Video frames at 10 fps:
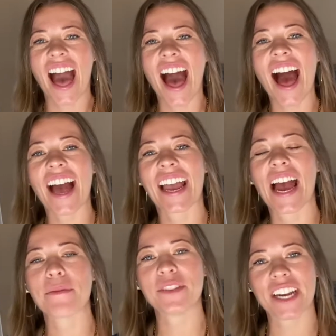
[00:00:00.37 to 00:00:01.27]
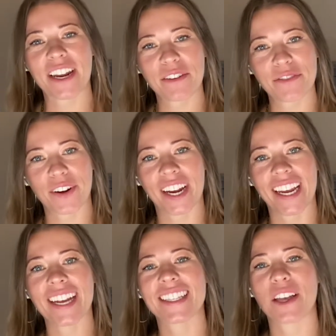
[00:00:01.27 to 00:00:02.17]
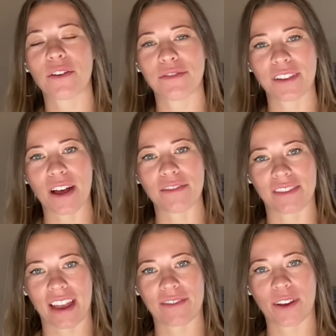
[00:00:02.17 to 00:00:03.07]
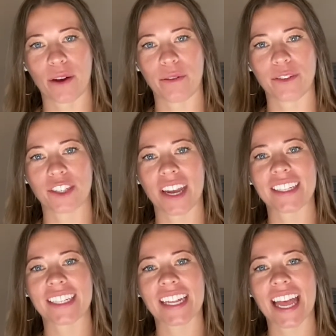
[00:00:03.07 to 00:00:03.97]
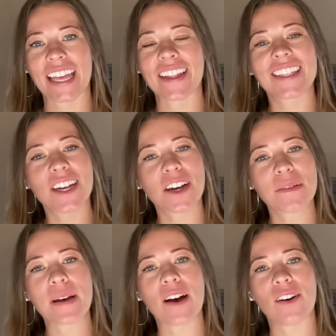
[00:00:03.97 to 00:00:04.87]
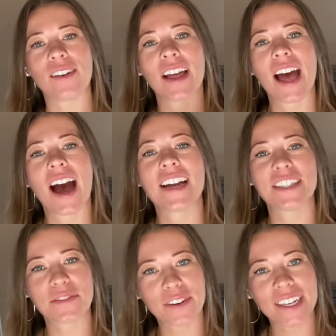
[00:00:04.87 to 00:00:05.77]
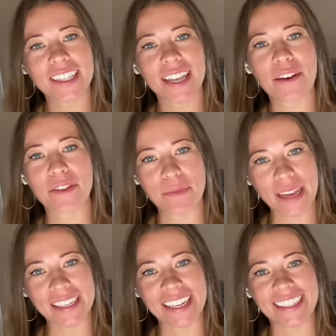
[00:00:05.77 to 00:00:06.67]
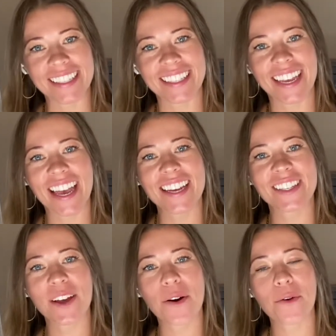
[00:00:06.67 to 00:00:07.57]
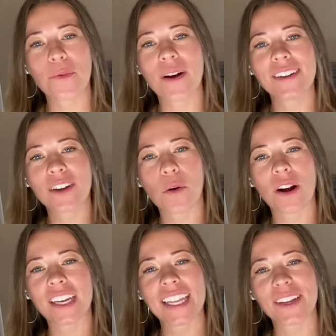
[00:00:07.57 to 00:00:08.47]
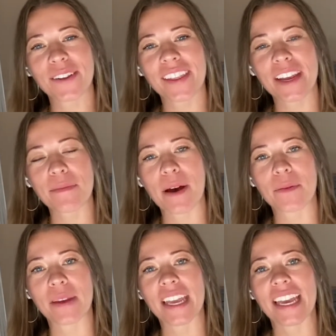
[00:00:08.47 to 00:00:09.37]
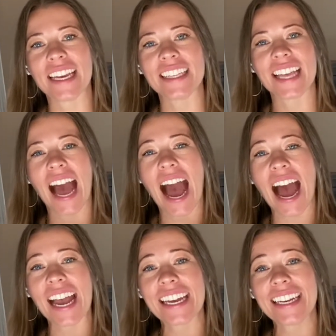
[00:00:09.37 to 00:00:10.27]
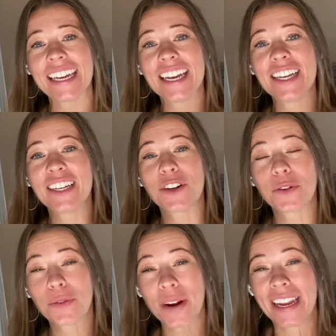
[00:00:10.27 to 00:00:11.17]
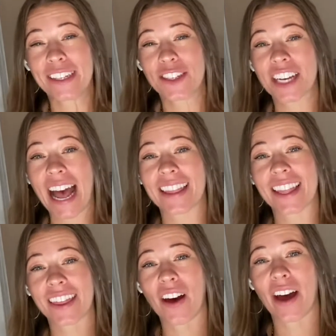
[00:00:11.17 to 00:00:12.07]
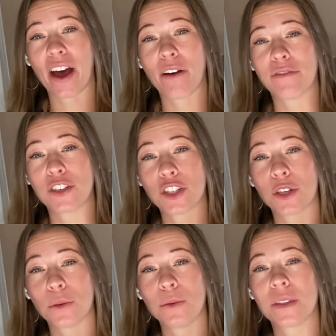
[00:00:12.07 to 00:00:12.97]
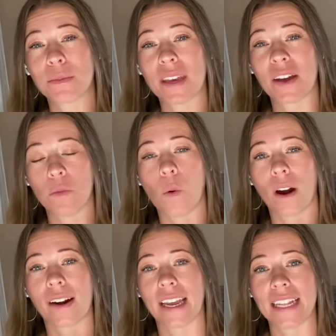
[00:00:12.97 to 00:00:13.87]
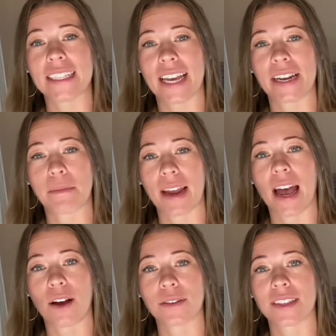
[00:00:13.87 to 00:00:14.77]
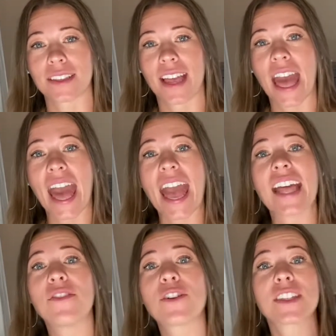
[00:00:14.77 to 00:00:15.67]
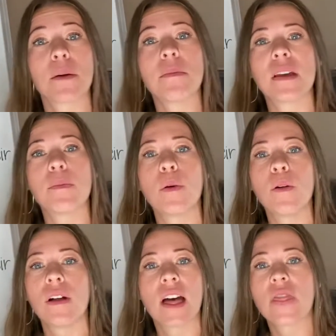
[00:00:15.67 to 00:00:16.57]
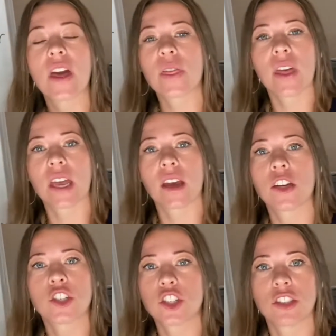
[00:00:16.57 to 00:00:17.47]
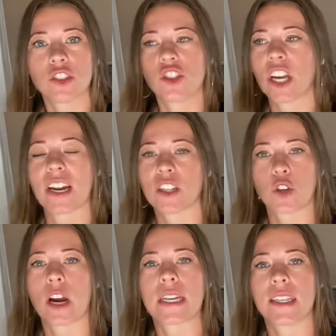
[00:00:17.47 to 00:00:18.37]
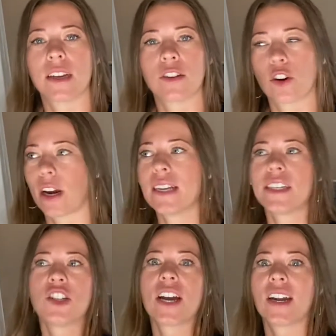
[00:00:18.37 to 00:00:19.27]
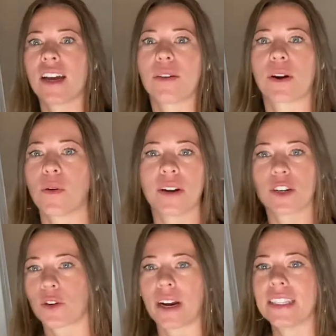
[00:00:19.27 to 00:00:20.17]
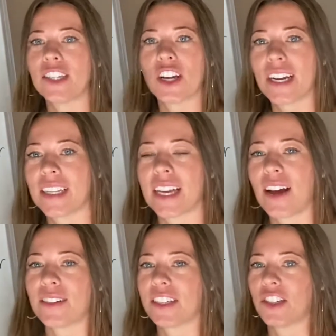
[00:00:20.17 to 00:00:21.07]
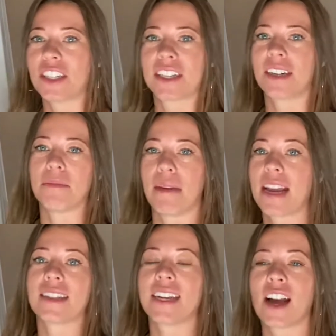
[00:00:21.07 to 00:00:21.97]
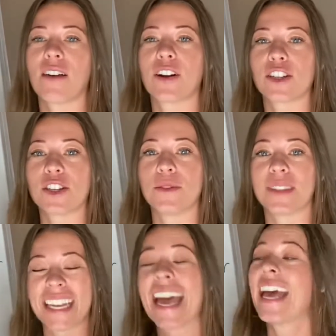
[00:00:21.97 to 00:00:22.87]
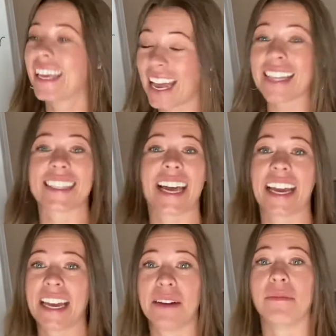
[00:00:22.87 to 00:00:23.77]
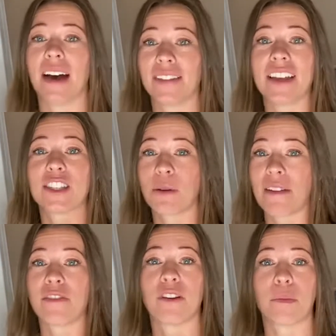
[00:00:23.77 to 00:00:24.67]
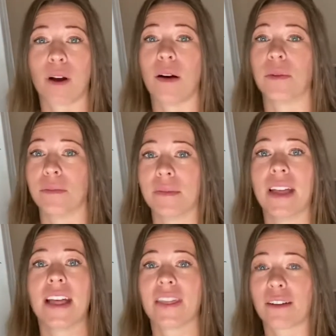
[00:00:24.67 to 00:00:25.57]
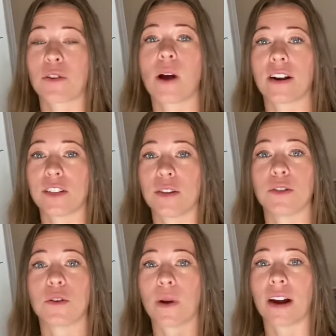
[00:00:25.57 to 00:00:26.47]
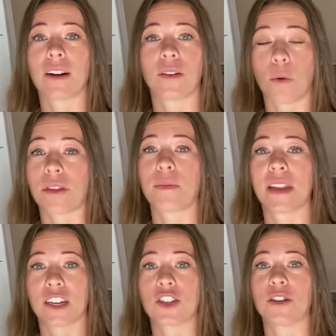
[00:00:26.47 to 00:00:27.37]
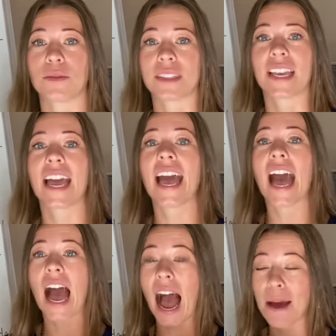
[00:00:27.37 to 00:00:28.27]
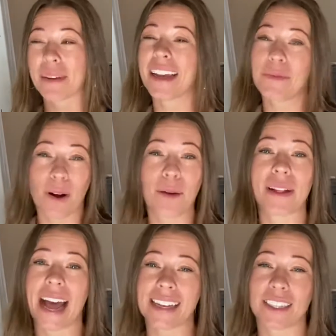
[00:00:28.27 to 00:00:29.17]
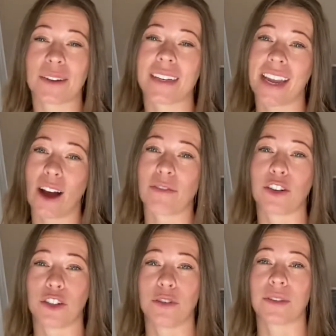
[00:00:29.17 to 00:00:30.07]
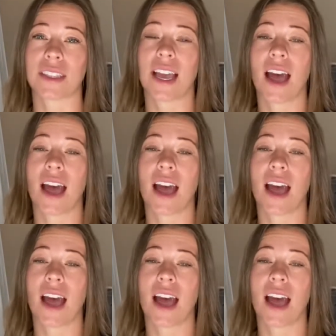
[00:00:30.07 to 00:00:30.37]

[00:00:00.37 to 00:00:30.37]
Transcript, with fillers: Hi, I'm Janna Frei, a self-love life coach, and today let's talk about a difference of opinions. So one quirky little thing about me is I cringe at the thought of shoes being worn inside my house. And for some people, they think Janna's crazy. Crazy Janna. We're going to crazy Janna's house and she's gonna make us take off our shoes. Yes, I am, unless you have a foot problem that requires you to wear orthopedic shoes. I'm gonna probably ask you to take off your shoes.